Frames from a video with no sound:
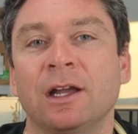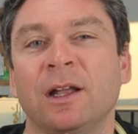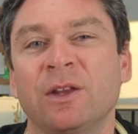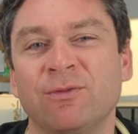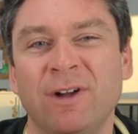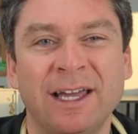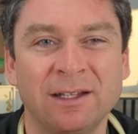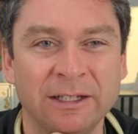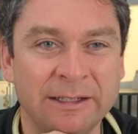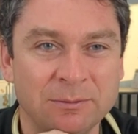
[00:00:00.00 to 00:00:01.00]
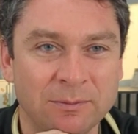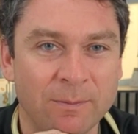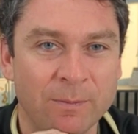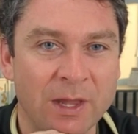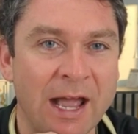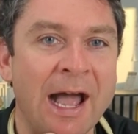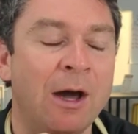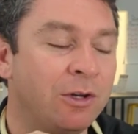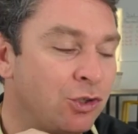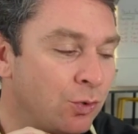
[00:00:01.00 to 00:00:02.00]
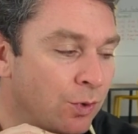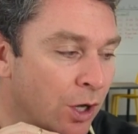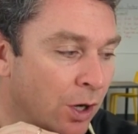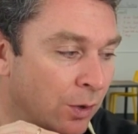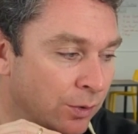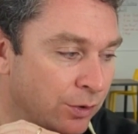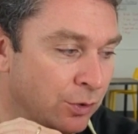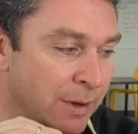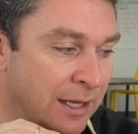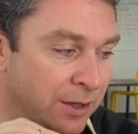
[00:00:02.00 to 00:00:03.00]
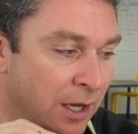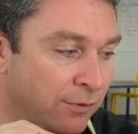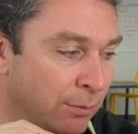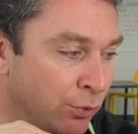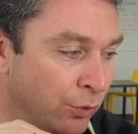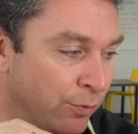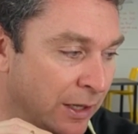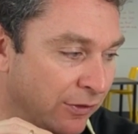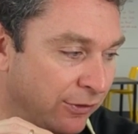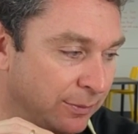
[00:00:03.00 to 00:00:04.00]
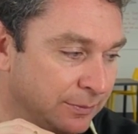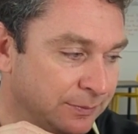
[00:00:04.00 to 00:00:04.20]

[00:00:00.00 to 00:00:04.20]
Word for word: And then finally, how did you know you made enough improvements?